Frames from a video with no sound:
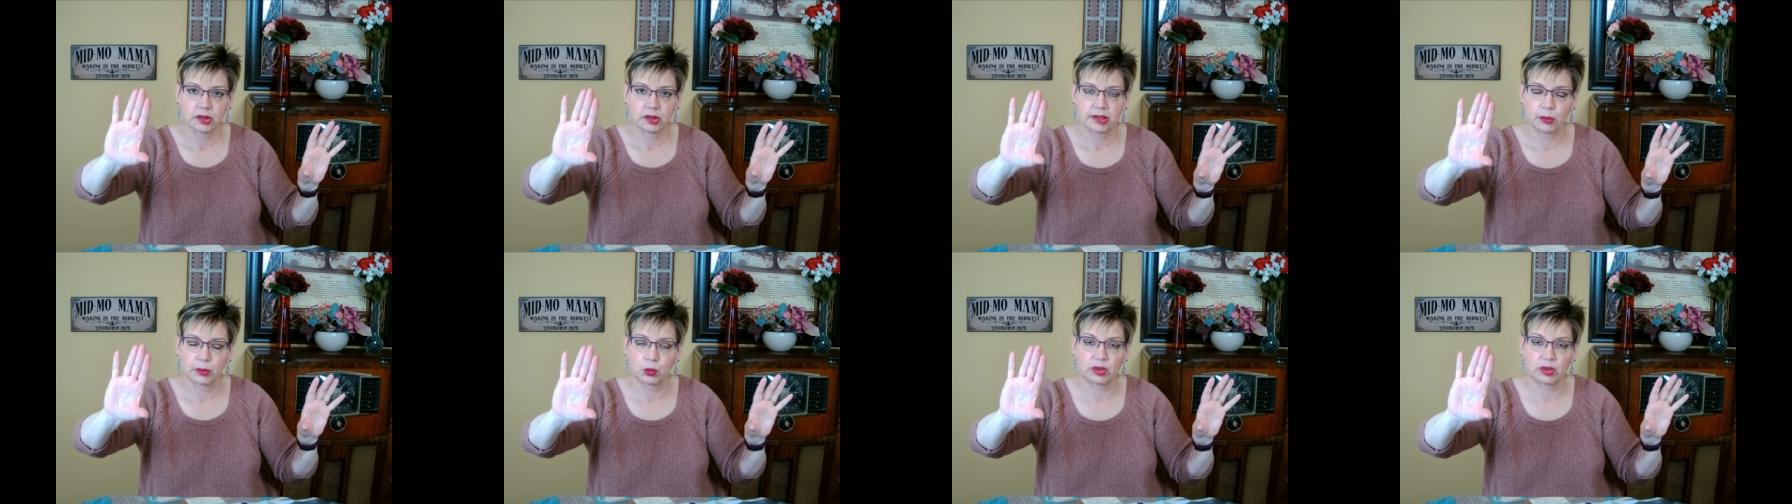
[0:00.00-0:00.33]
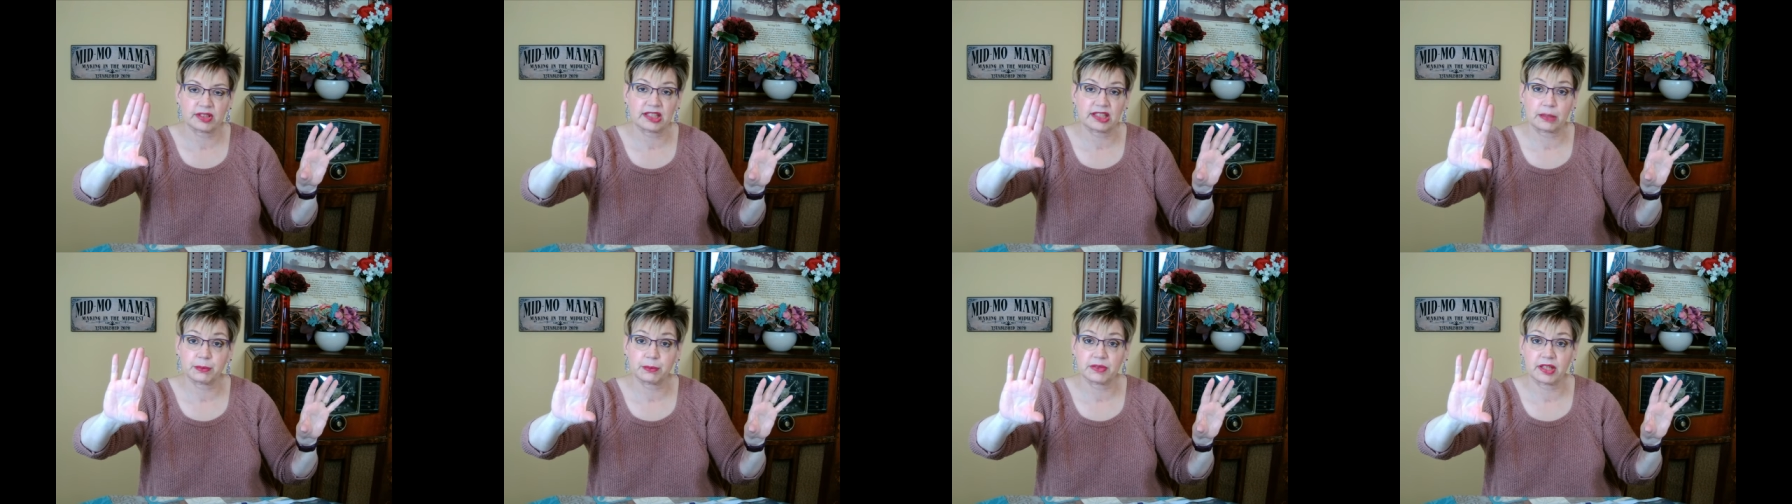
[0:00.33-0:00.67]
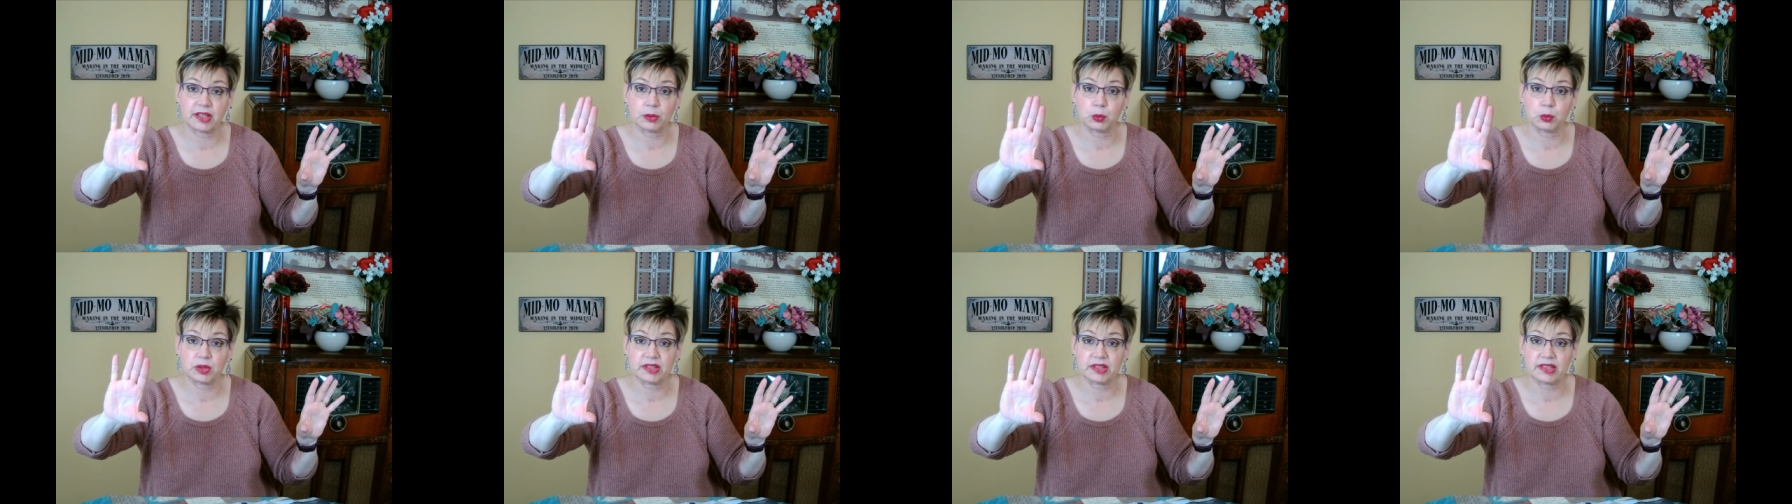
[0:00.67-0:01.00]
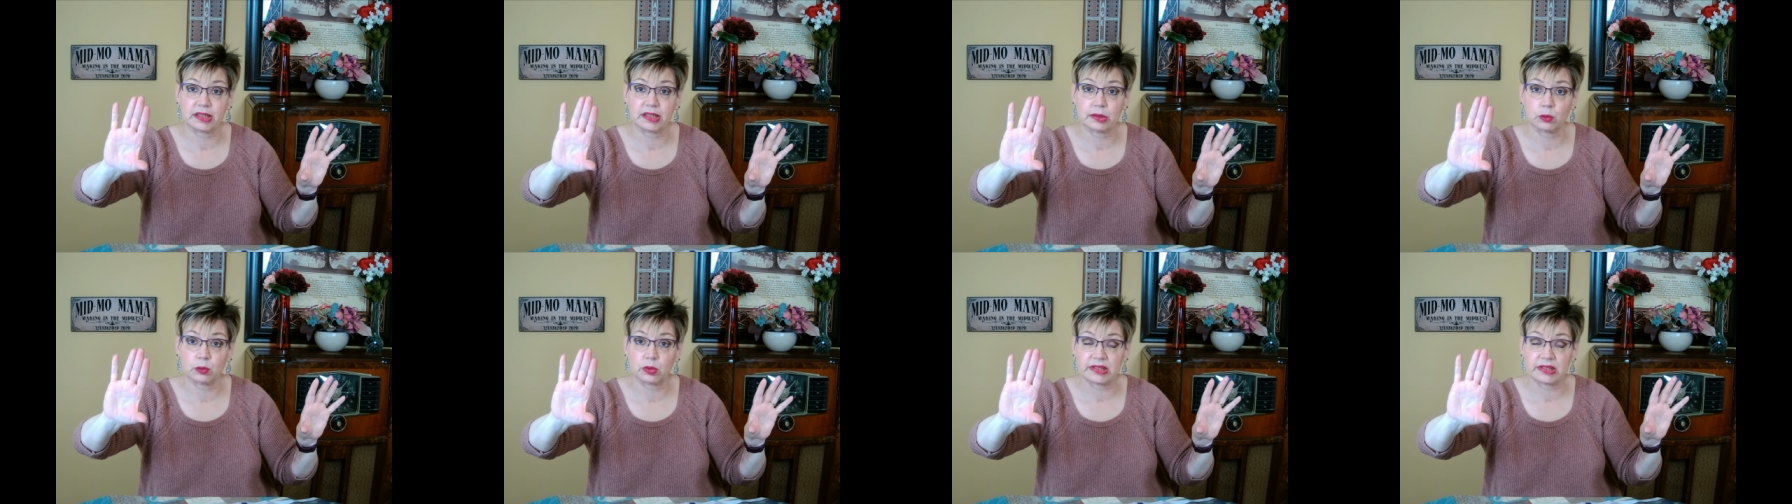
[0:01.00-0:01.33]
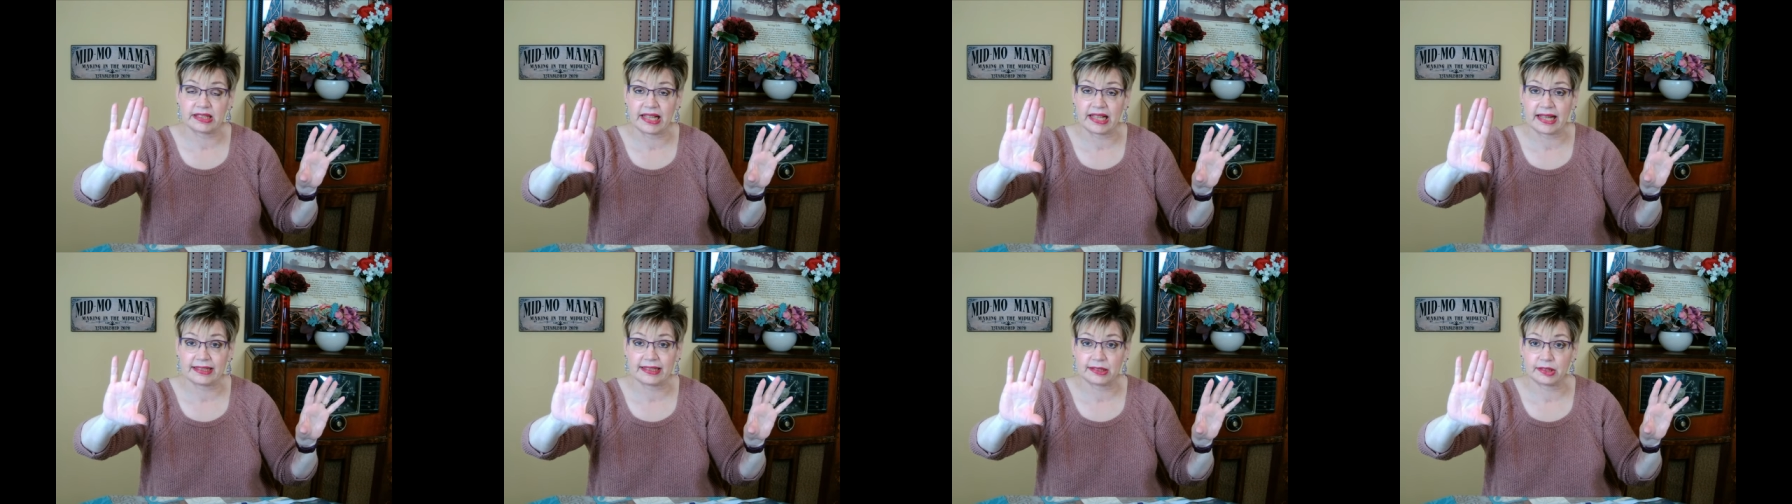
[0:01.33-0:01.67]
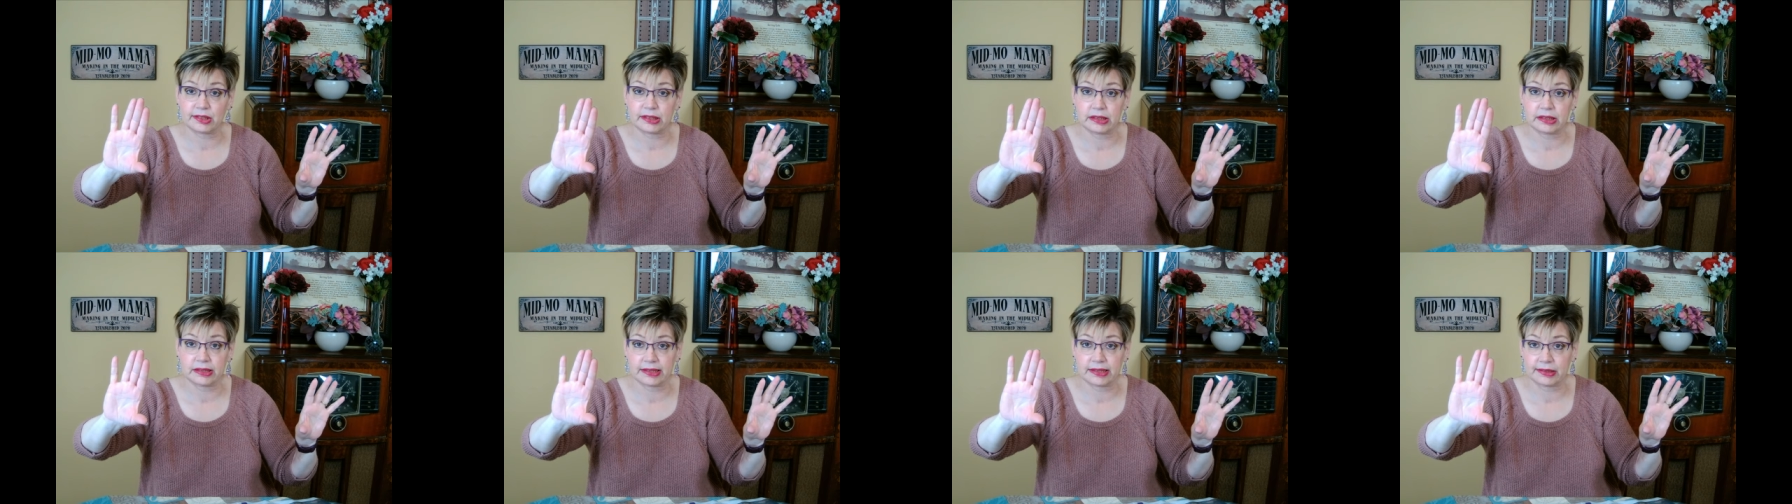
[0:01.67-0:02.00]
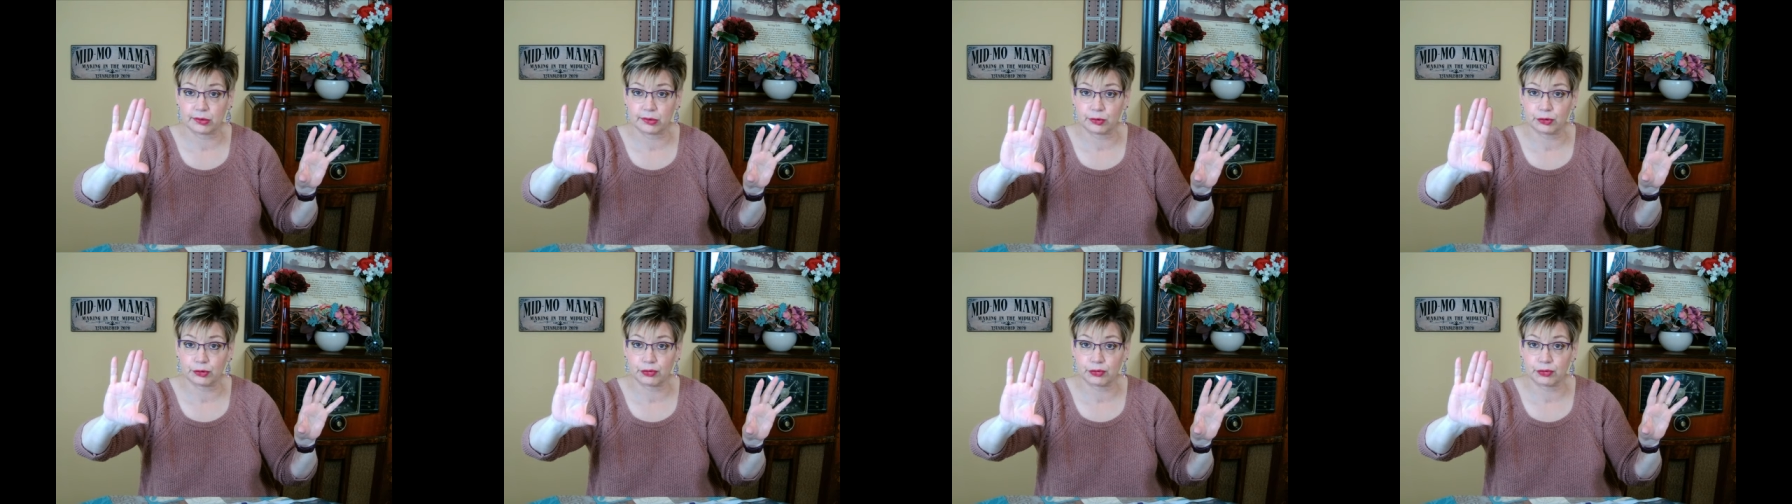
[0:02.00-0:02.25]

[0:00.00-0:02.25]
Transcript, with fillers: once I'm done with with that little